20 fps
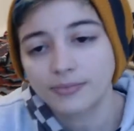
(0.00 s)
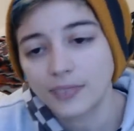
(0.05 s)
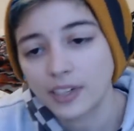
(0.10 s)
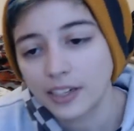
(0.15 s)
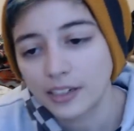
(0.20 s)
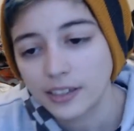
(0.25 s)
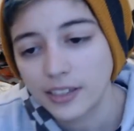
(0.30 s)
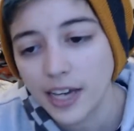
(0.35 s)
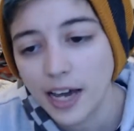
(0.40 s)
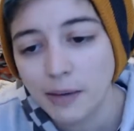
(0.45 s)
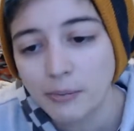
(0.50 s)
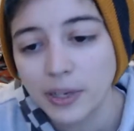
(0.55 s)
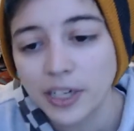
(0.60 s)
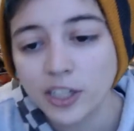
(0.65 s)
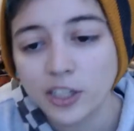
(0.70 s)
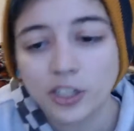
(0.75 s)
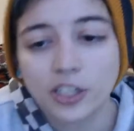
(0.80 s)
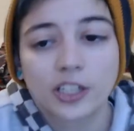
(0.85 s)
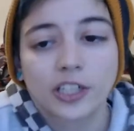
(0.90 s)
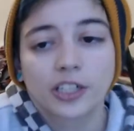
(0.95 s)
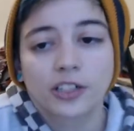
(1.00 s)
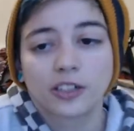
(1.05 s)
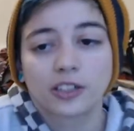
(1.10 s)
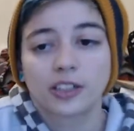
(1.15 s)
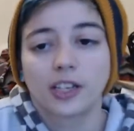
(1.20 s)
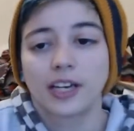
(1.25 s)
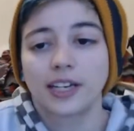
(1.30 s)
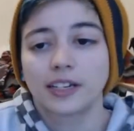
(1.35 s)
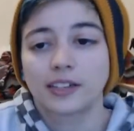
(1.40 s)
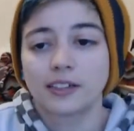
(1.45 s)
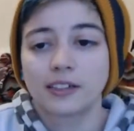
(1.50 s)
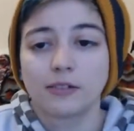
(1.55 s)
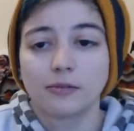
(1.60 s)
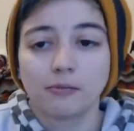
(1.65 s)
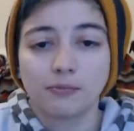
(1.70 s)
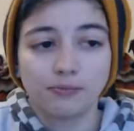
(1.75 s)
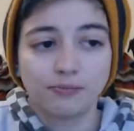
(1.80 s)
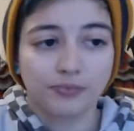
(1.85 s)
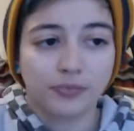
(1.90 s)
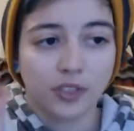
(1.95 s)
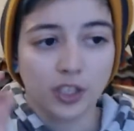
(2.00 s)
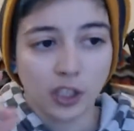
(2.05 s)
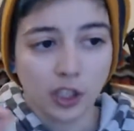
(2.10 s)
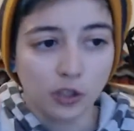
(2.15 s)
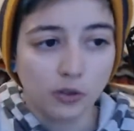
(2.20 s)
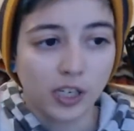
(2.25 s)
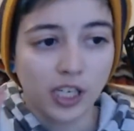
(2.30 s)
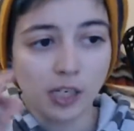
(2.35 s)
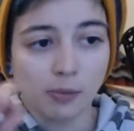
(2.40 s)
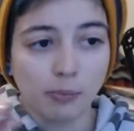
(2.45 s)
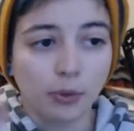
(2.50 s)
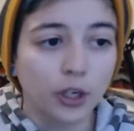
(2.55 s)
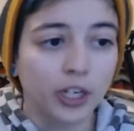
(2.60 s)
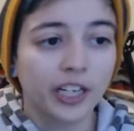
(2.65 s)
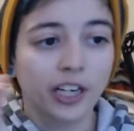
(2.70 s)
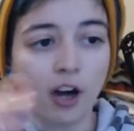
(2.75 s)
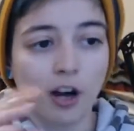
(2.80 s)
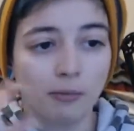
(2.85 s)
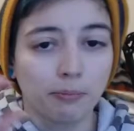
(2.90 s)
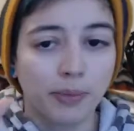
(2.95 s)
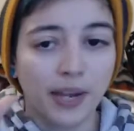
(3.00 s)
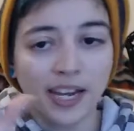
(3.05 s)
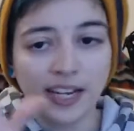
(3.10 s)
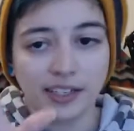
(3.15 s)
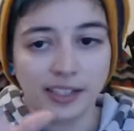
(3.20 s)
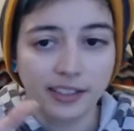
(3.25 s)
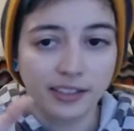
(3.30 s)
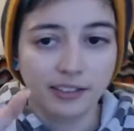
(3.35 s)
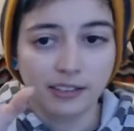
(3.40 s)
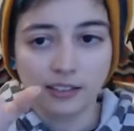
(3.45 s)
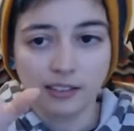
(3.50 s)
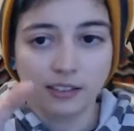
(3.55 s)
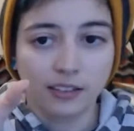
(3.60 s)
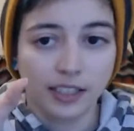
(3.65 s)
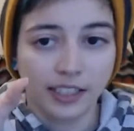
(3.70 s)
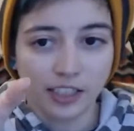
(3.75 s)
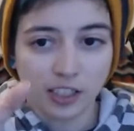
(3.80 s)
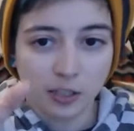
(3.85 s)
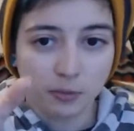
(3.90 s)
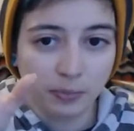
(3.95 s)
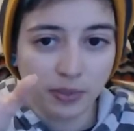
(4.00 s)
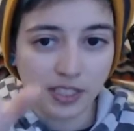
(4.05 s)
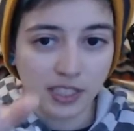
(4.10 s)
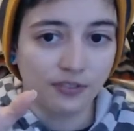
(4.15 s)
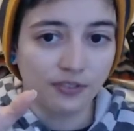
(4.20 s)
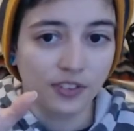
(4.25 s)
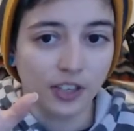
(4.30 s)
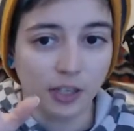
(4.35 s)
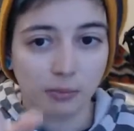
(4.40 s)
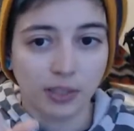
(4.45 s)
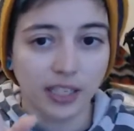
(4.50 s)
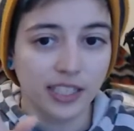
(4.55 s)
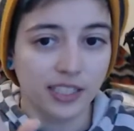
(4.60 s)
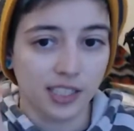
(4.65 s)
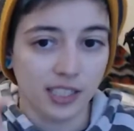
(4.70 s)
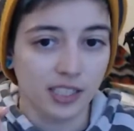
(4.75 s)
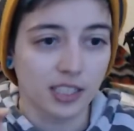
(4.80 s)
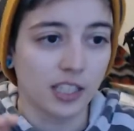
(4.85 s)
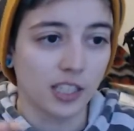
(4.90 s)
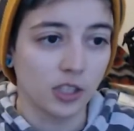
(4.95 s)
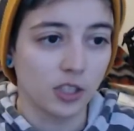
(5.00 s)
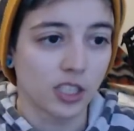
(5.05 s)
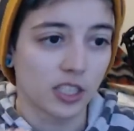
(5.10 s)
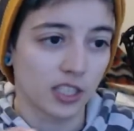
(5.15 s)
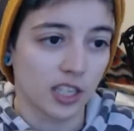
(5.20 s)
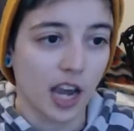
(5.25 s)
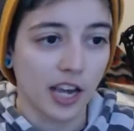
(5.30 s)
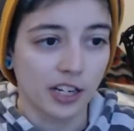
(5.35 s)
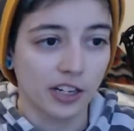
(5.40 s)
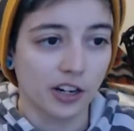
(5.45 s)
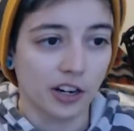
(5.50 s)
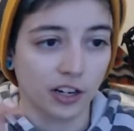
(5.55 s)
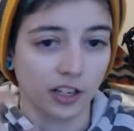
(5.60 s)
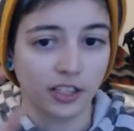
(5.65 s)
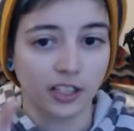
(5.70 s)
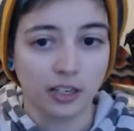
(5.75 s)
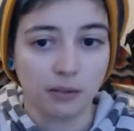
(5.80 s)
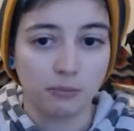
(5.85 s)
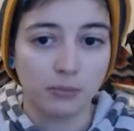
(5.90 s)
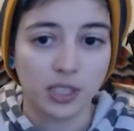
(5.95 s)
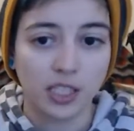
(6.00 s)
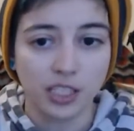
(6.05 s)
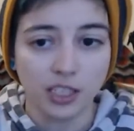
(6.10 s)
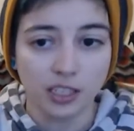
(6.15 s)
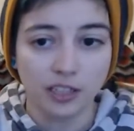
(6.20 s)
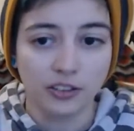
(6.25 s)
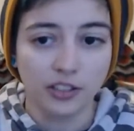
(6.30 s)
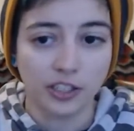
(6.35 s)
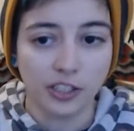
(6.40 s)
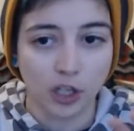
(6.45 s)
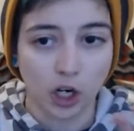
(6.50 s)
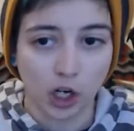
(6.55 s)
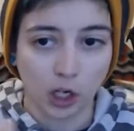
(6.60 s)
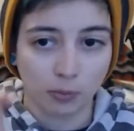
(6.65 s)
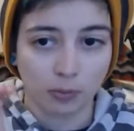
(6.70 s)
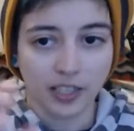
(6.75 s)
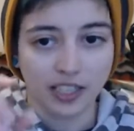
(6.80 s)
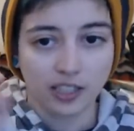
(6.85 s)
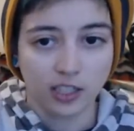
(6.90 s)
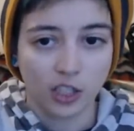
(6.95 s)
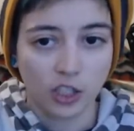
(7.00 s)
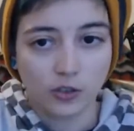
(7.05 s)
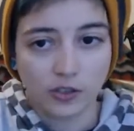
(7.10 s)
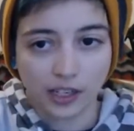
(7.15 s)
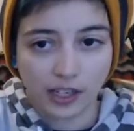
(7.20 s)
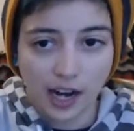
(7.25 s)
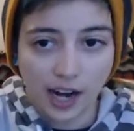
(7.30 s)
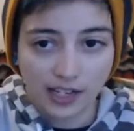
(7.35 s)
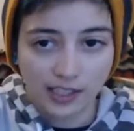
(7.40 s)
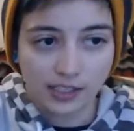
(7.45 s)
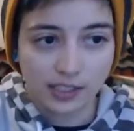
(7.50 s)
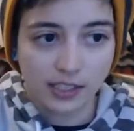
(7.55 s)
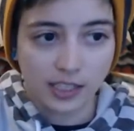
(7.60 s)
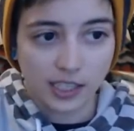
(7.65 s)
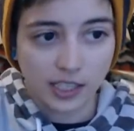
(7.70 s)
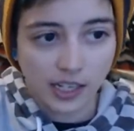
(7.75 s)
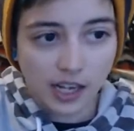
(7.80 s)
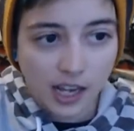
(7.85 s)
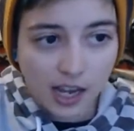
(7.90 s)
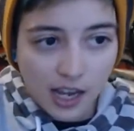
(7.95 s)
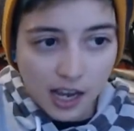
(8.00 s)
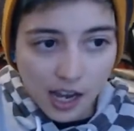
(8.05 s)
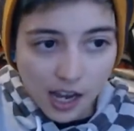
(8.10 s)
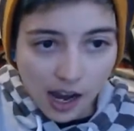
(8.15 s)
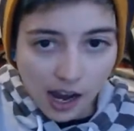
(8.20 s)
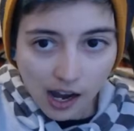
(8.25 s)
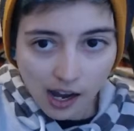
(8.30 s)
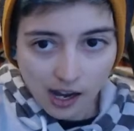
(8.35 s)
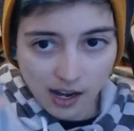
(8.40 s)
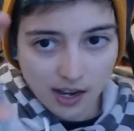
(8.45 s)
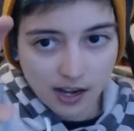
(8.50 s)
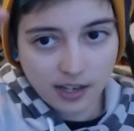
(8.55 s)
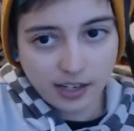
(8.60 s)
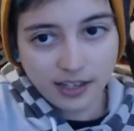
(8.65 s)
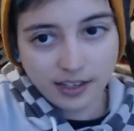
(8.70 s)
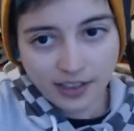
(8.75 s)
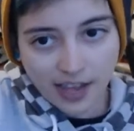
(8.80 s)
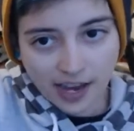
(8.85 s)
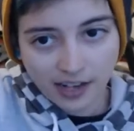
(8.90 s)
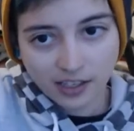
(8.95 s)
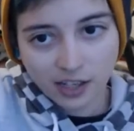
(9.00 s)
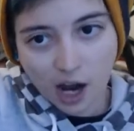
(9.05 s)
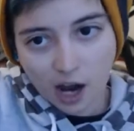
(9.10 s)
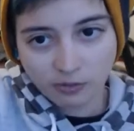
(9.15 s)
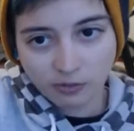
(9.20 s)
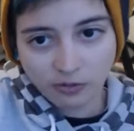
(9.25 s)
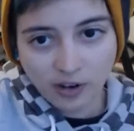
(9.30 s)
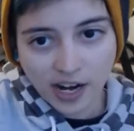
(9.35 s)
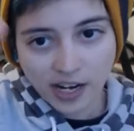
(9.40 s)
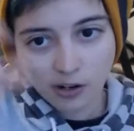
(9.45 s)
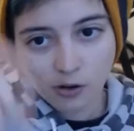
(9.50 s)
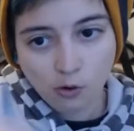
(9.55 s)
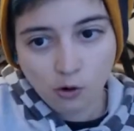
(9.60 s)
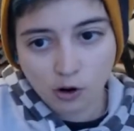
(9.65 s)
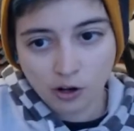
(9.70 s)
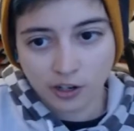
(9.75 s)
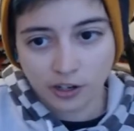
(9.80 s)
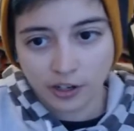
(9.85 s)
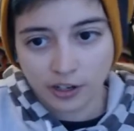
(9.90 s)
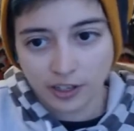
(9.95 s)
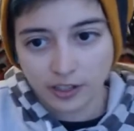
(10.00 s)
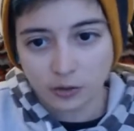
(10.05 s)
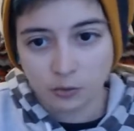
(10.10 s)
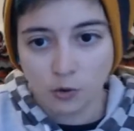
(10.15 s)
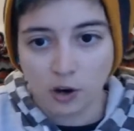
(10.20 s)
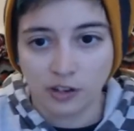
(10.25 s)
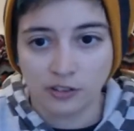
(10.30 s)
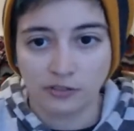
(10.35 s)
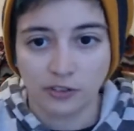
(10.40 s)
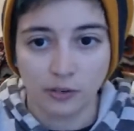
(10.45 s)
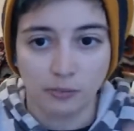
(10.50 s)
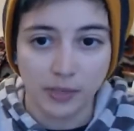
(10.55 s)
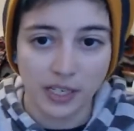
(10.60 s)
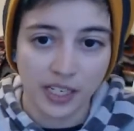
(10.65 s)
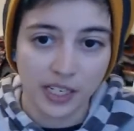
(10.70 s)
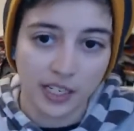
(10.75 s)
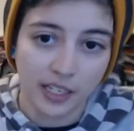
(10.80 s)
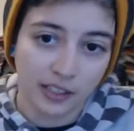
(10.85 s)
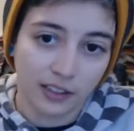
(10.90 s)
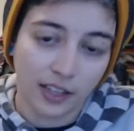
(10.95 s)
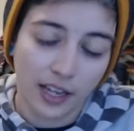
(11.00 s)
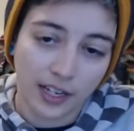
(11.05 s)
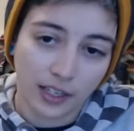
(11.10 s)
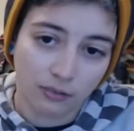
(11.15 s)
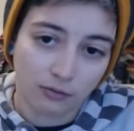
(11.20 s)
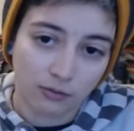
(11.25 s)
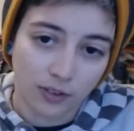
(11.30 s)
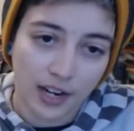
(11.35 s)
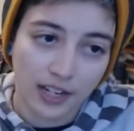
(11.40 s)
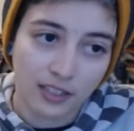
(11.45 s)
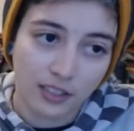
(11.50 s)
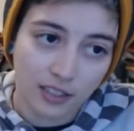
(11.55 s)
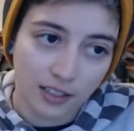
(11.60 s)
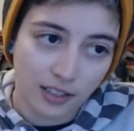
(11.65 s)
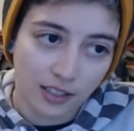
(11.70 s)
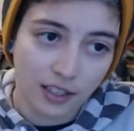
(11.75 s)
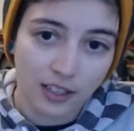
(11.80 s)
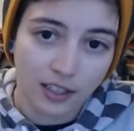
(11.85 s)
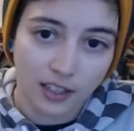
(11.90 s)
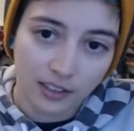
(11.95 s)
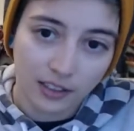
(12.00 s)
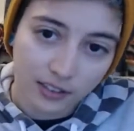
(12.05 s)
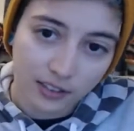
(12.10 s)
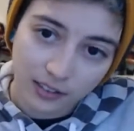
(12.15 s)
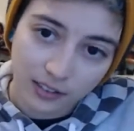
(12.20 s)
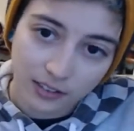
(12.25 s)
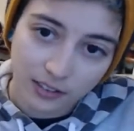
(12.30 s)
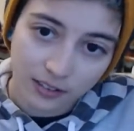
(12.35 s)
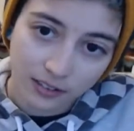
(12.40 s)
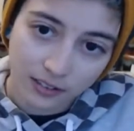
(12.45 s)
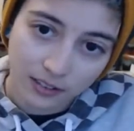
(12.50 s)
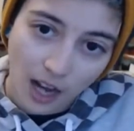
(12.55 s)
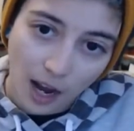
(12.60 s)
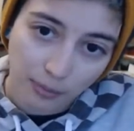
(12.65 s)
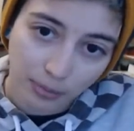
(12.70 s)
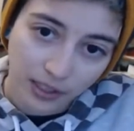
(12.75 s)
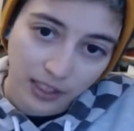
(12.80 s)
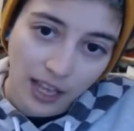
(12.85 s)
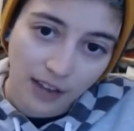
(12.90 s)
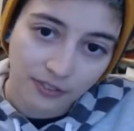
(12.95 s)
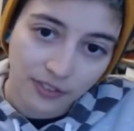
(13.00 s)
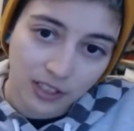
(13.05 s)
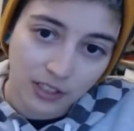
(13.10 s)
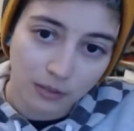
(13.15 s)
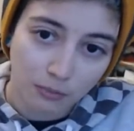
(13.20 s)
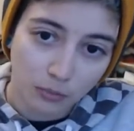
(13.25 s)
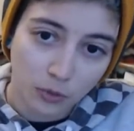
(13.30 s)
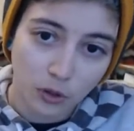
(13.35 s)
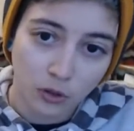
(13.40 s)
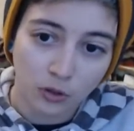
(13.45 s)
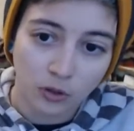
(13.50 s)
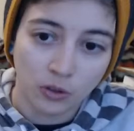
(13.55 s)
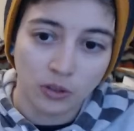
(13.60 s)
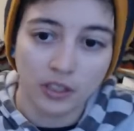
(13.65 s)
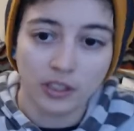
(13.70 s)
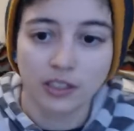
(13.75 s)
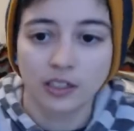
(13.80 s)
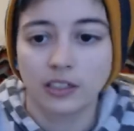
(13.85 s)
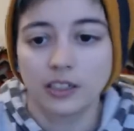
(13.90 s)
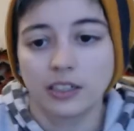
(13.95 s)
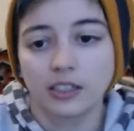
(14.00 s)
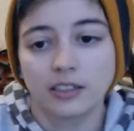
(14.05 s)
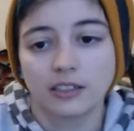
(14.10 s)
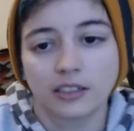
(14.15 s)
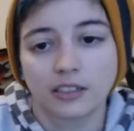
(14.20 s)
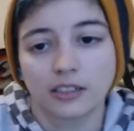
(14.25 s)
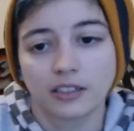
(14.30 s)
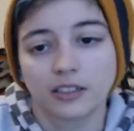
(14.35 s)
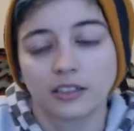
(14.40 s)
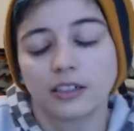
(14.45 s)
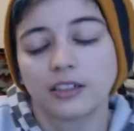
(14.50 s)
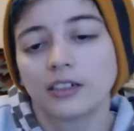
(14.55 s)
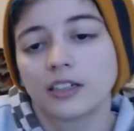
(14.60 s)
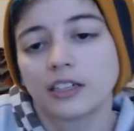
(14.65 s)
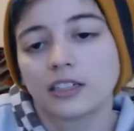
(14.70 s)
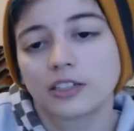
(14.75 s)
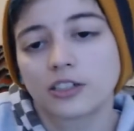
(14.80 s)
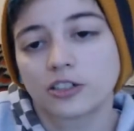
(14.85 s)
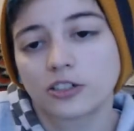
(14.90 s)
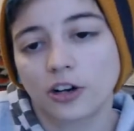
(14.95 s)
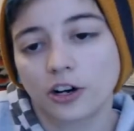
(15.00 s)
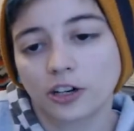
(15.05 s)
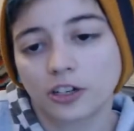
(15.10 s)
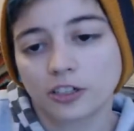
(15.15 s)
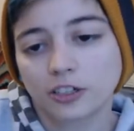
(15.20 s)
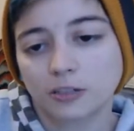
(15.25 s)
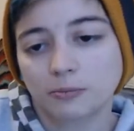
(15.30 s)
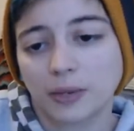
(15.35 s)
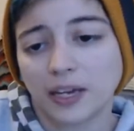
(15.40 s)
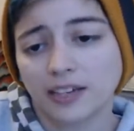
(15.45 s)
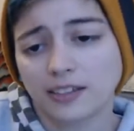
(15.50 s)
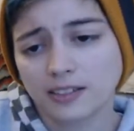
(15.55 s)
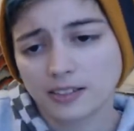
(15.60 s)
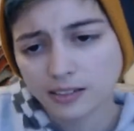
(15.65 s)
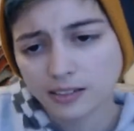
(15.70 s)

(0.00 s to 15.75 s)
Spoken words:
yeah, make sure you're like, you keep putting on paint in like specific places that you decide are going to be the dark places. You can kind of see in that top right corner is one for me, and like right to the top left of the moon is a dark space.